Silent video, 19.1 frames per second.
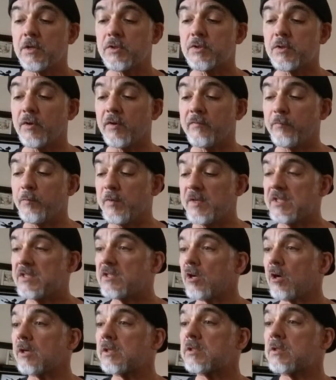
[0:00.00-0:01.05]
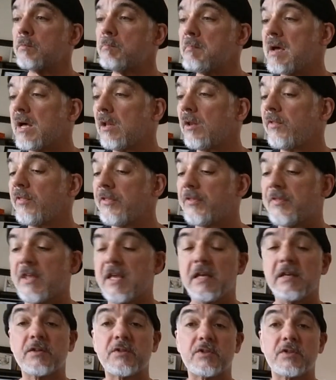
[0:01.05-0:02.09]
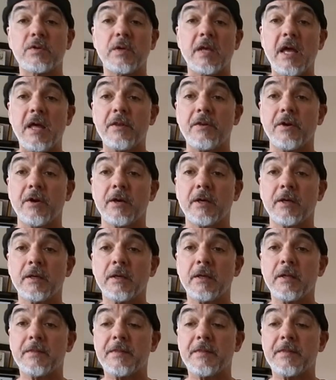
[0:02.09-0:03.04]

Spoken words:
So if we start to meld things together,